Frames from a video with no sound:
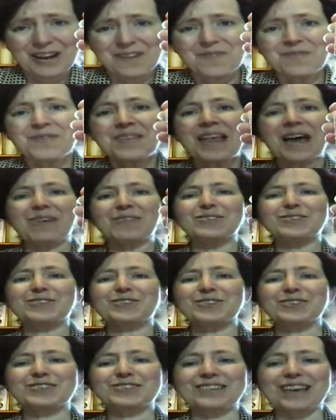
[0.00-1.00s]
That was
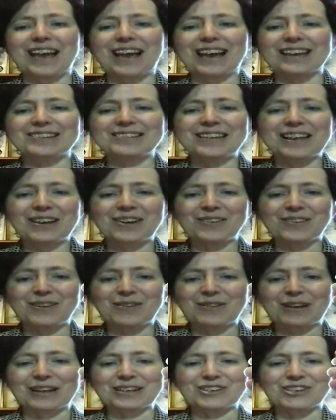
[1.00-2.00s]
just a tickle
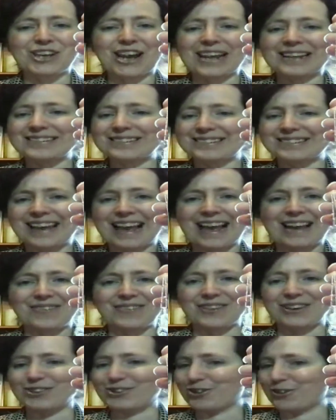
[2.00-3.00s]
that I chased down
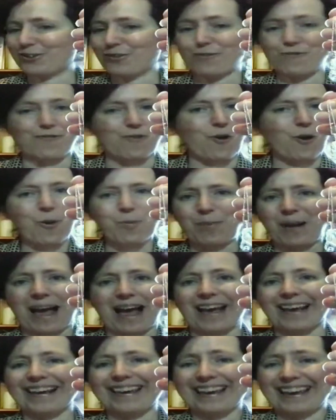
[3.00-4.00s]
that just fought
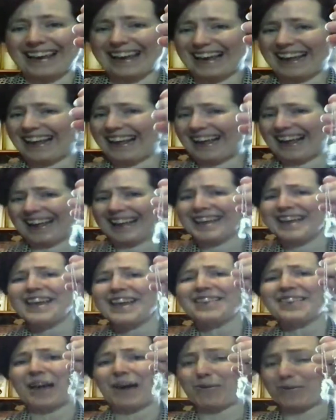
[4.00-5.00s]
back.
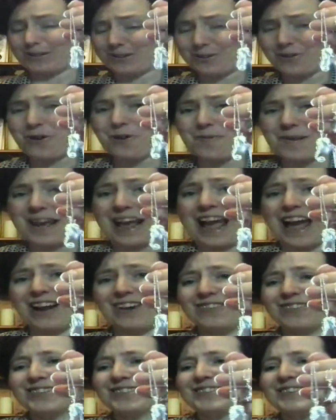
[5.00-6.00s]
That was coming
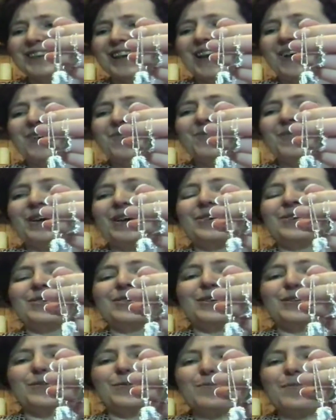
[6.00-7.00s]
out, wasn't it? Oh my
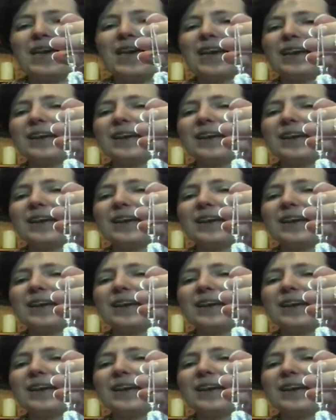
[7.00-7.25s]
goodness me.